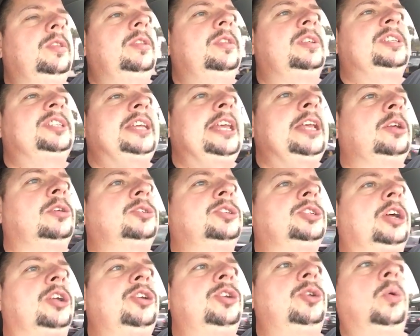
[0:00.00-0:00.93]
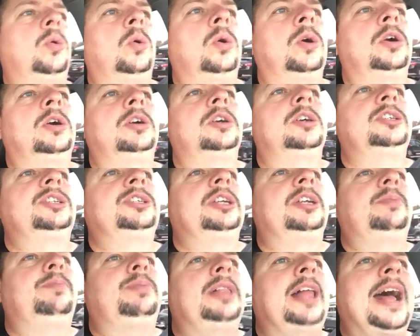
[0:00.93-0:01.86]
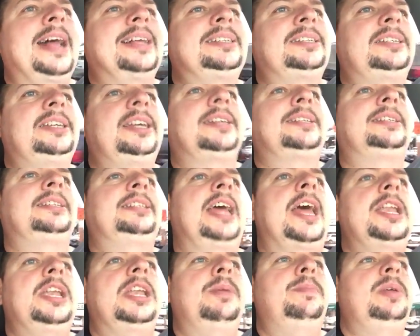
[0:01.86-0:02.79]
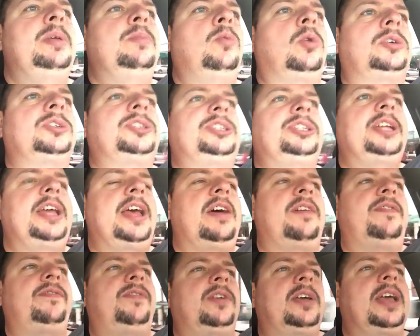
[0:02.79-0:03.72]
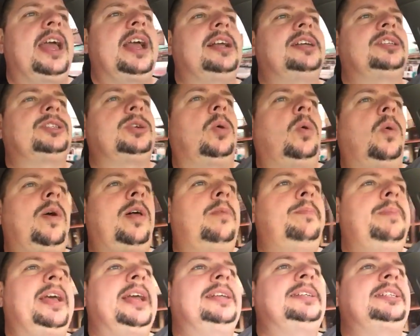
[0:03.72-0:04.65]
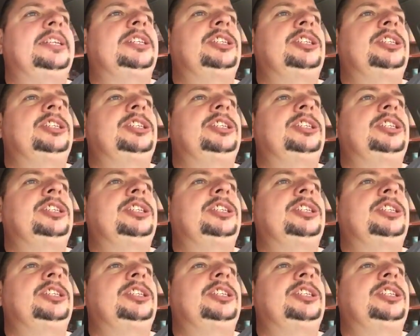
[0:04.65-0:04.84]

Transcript: seals on doors and plastics tend to be more stiff, okay? Because they're oil-based, they